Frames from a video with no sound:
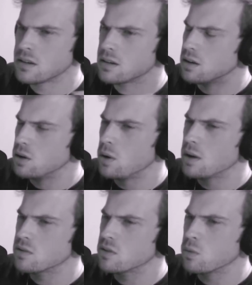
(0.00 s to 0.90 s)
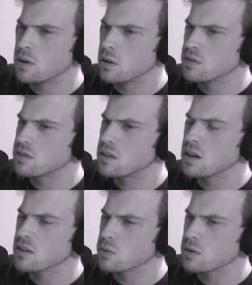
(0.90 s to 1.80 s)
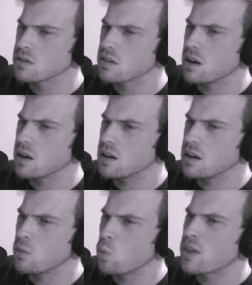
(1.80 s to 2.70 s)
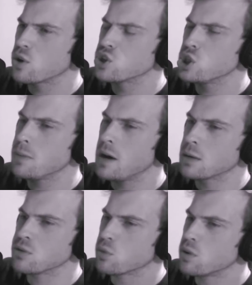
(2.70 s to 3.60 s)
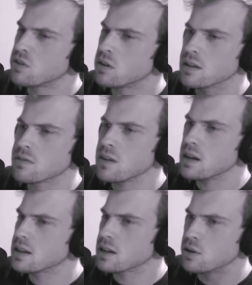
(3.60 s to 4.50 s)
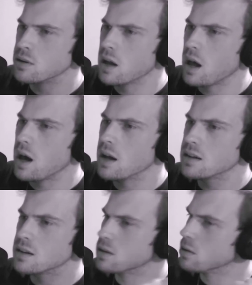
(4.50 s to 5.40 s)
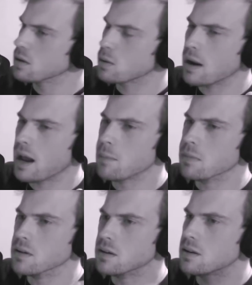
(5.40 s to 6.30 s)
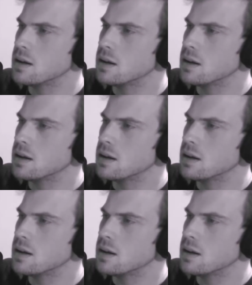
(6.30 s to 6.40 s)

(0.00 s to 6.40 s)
it's one of those things where it's like whether Tupac was originally faking it or not, look what happened.